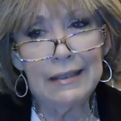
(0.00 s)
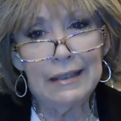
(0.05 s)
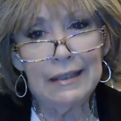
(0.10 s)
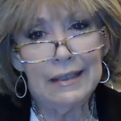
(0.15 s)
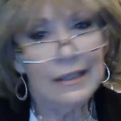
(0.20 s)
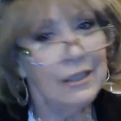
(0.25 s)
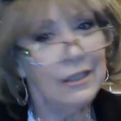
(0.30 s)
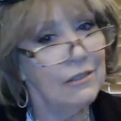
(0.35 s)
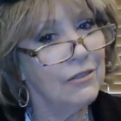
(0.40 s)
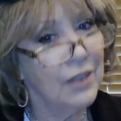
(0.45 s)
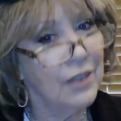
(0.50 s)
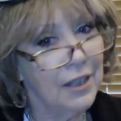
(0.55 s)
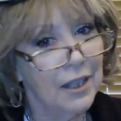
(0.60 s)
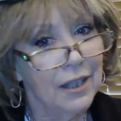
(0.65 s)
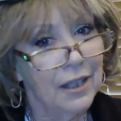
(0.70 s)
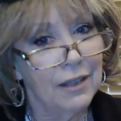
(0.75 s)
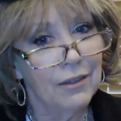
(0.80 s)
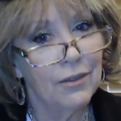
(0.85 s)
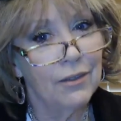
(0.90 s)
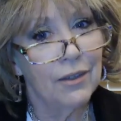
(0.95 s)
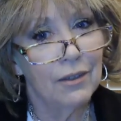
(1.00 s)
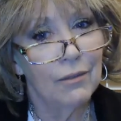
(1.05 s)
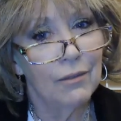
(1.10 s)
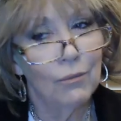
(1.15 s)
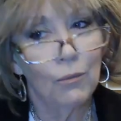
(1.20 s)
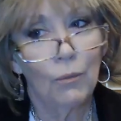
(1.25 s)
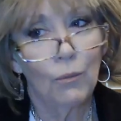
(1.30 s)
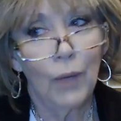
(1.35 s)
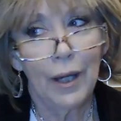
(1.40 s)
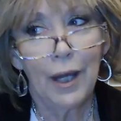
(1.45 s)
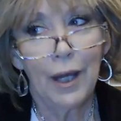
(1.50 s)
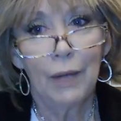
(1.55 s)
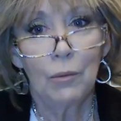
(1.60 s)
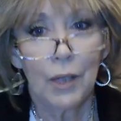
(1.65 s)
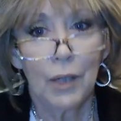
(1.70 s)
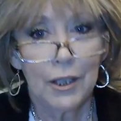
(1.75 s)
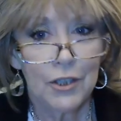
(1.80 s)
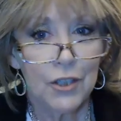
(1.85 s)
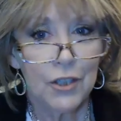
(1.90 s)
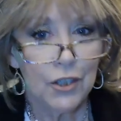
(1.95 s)
isn't really what I
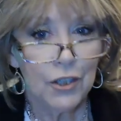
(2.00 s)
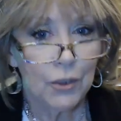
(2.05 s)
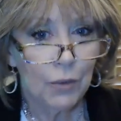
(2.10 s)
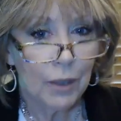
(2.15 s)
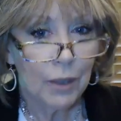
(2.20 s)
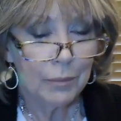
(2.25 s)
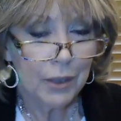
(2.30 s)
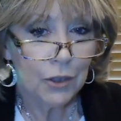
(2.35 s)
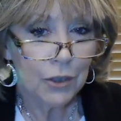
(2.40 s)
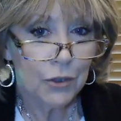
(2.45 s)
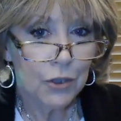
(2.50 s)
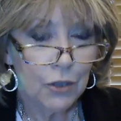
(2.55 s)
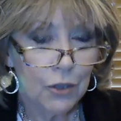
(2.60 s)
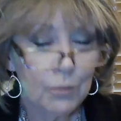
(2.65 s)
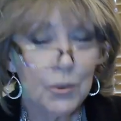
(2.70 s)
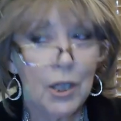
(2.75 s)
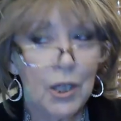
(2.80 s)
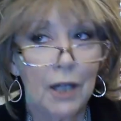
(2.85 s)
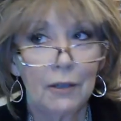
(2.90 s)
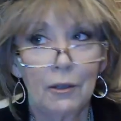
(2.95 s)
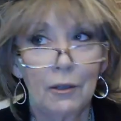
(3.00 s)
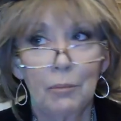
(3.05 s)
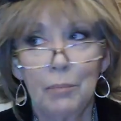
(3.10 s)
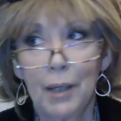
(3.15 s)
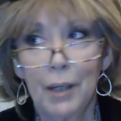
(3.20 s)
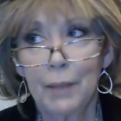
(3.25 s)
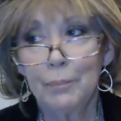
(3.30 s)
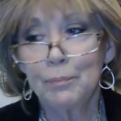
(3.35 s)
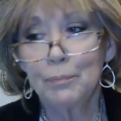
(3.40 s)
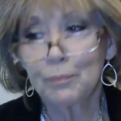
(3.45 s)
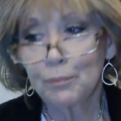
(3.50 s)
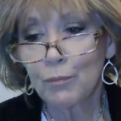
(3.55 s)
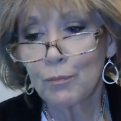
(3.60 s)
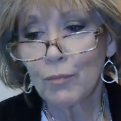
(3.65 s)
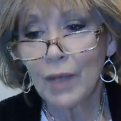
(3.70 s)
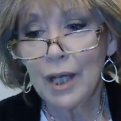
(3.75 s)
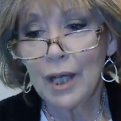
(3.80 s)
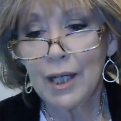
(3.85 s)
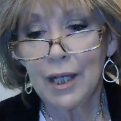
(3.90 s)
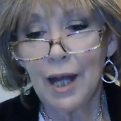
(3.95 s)
wanted to do on my YouTube channel, but
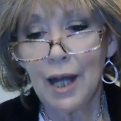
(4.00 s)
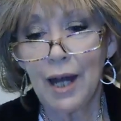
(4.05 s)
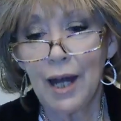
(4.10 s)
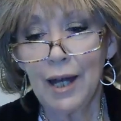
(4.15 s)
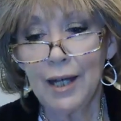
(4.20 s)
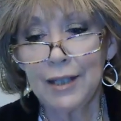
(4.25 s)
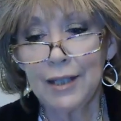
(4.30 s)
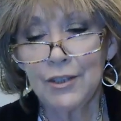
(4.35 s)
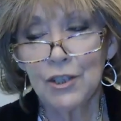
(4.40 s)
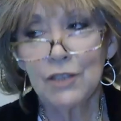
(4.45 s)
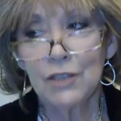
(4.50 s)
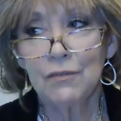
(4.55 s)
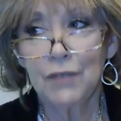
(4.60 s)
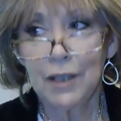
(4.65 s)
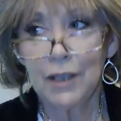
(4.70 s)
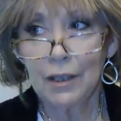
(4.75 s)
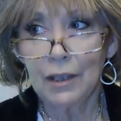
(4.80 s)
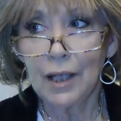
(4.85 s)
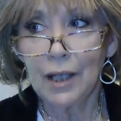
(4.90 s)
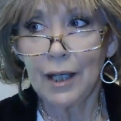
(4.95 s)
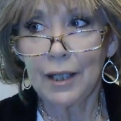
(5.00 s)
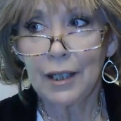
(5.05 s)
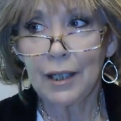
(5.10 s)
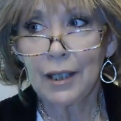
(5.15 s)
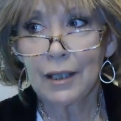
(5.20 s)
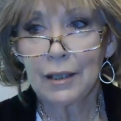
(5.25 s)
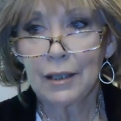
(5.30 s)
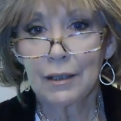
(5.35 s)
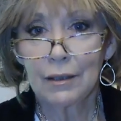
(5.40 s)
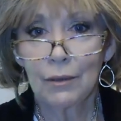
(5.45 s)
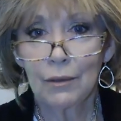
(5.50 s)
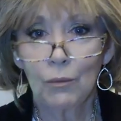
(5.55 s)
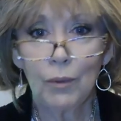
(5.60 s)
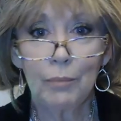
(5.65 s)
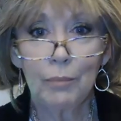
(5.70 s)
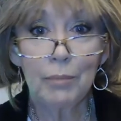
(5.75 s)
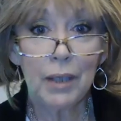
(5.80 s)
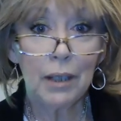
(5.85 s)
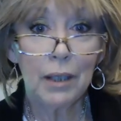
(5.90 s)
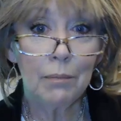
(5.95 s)
I just feel like when
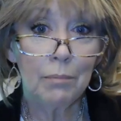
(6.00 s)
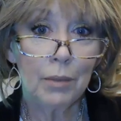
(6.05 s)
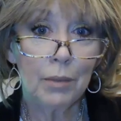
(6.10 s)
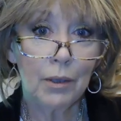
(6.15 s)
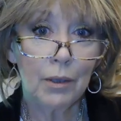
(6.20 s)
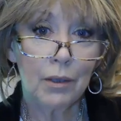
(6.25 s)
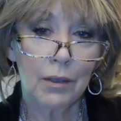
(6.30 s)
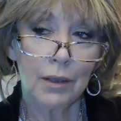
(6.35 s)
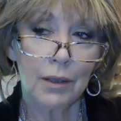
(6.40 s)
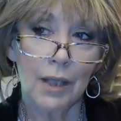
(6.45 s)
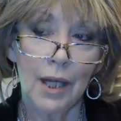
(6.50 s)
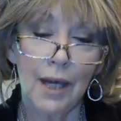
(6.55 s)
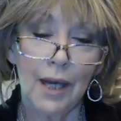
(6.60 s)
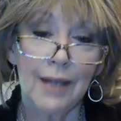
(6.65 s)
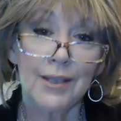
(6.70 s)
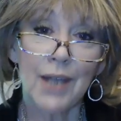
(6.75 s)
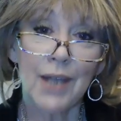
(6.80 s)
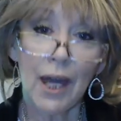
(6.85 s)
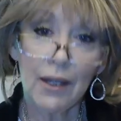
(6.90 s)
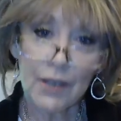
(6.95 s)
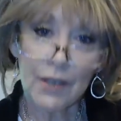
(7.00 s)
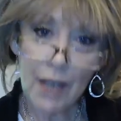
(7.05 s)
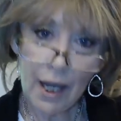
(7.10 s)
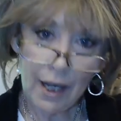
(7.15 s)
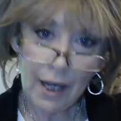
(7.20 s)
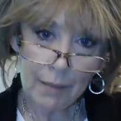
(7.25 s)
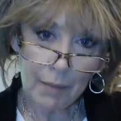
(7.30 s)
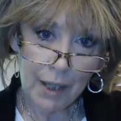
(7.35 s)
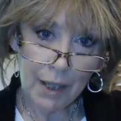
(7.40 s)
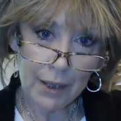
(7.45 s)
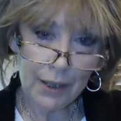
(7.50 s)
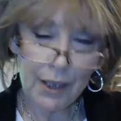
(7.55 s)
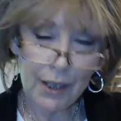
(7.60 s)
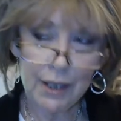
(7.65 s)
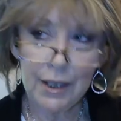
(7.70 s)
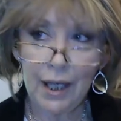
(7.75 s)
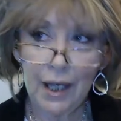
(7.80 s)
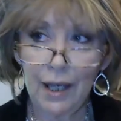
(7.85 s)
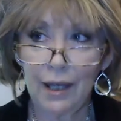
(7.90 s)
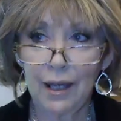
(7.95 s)
people take time out of the
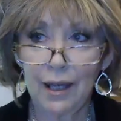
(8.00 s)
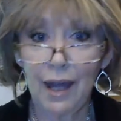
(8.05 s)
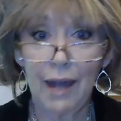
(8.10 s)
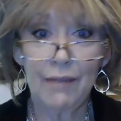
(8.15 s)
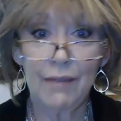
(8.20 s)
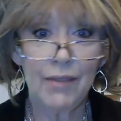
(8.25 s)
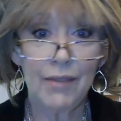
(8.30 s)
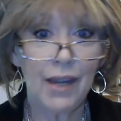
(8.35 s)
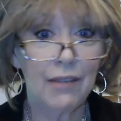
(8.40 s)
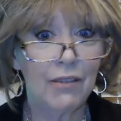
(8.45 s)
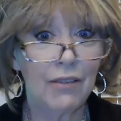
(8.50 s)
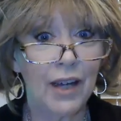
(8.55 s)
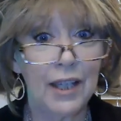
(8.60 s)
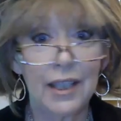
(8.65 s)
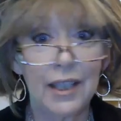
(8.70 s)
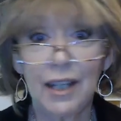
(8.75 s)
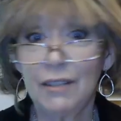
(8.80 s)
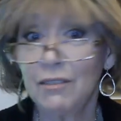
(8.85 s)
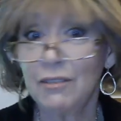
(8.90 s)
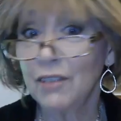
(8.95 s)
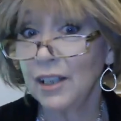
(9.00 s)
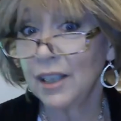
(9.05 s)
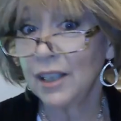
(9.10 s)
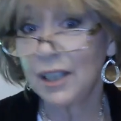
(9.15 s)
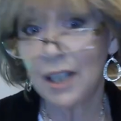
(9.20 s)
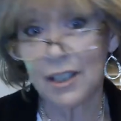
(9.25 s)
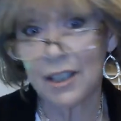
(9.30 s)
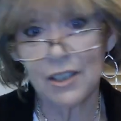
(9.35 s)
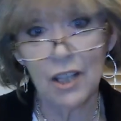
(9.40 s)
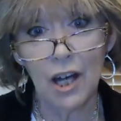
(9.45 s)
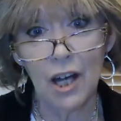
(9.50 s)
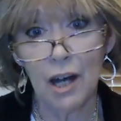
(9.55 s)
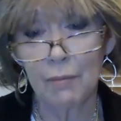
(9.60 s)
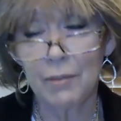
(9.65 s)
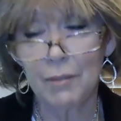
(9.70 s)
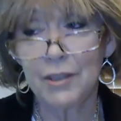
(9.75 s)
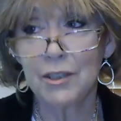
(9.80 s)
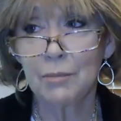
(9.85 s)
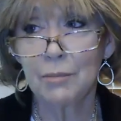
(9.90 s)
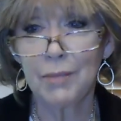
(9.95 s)
day and they write a really nice
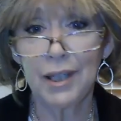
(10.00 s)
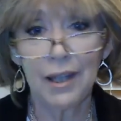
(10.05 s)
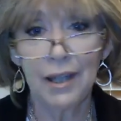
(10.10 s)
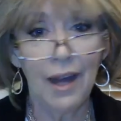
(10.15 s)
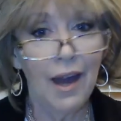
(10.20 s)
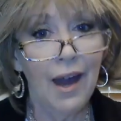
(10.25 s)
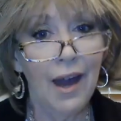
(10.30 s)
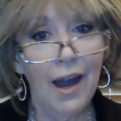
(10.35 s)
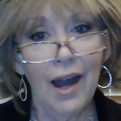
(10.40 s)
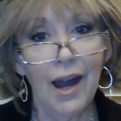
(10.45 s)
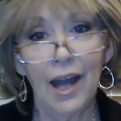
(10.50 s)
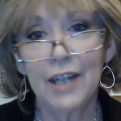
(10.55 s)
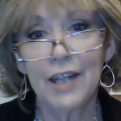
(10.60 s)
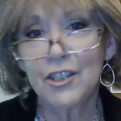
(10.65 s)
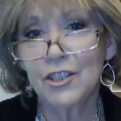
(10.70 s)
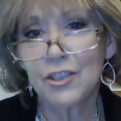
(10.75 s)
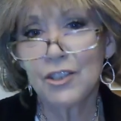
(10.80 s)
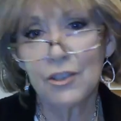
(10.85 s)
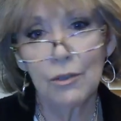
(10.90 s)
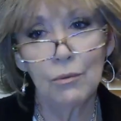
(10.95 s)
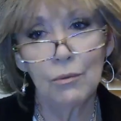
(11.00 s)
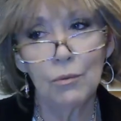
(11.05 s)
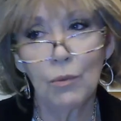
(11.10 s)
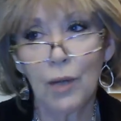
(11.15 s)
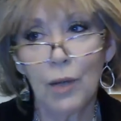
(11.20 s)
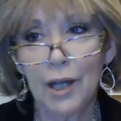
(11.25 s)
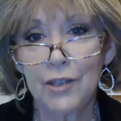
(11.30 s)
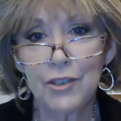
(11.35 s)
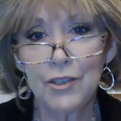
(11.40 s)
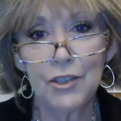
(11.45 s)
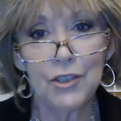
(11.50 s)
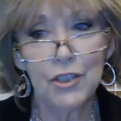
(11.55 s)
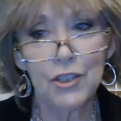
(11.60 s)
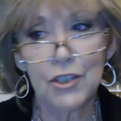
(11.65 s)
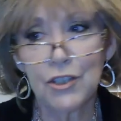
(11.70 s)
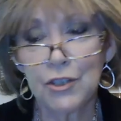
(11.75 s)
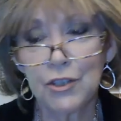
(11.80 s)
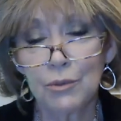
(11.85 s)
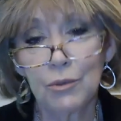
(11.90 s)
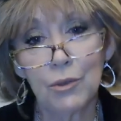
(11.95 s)
comment to me, I just don't want to
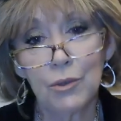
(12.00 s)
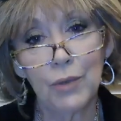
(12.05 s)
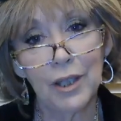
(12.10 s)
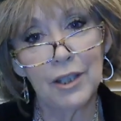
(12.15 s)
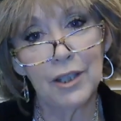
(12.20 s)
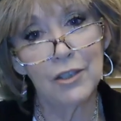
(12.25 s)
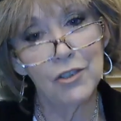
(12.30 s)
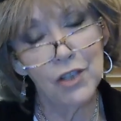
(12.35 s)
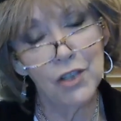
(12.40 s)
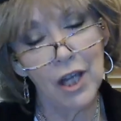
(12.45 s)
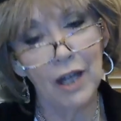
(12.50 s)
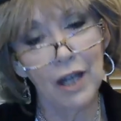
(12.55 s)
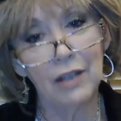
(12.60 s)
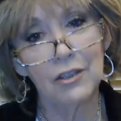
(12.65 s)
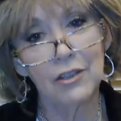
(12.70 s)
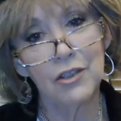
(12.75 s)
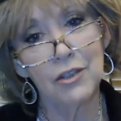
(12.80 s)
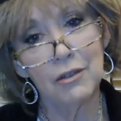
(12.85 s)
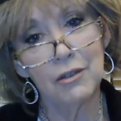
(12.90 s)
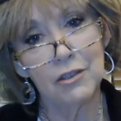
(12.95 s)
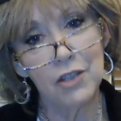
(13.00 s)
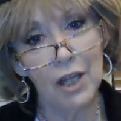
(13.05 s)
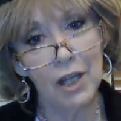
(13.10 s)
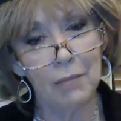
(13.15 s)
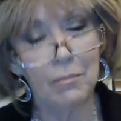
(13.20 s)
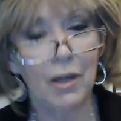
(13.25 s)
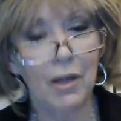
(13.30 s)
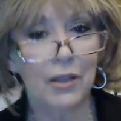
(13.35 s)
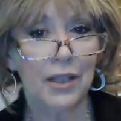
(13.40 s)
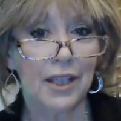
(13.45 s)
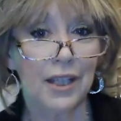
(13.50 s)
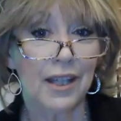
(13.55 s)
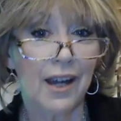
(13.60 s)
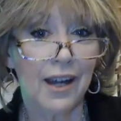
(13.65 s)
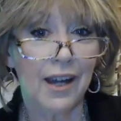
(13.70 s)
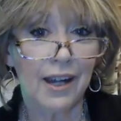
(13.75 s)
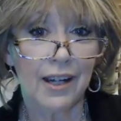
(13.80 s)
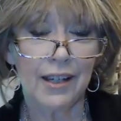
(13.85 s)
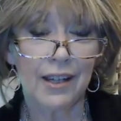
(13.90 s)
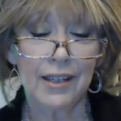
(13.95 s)
just do a quick little check check mark in a
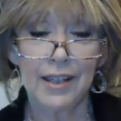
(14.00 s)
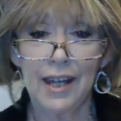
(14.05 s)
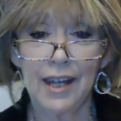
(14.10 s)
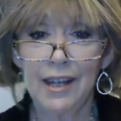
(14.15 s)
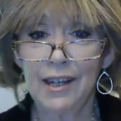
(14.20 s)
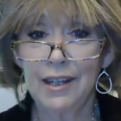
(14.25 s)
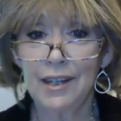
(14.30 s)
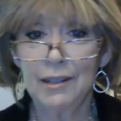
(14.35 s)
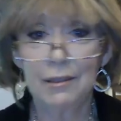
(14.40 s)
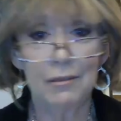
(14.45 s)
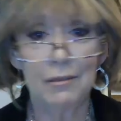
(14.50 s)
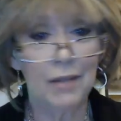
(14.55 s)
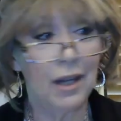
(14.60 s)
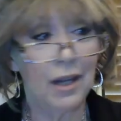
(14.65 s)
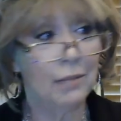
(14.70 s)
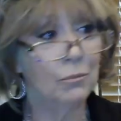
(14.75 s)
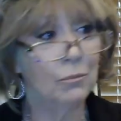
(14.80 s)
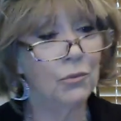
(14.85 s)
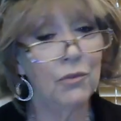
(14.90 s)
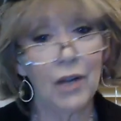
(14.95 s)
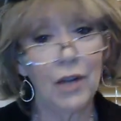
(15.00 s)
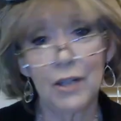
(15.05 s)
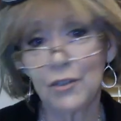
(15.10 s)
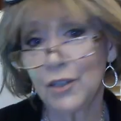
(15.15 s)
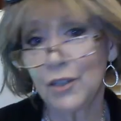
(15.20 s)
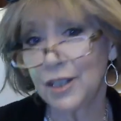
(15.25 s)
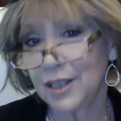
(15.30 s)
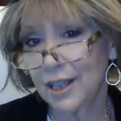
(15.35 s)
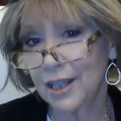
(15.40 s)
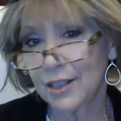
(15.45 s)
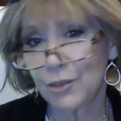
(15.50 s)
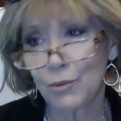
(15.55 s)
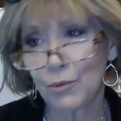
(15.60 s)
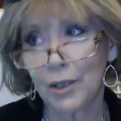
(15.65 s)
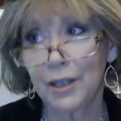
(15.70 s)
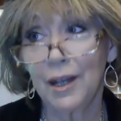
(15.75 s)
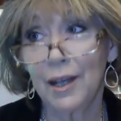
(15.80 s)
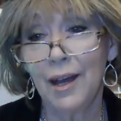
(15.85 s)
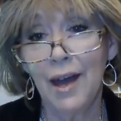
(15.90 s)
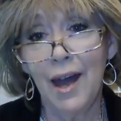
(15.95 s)
heart and, and move on to the next one.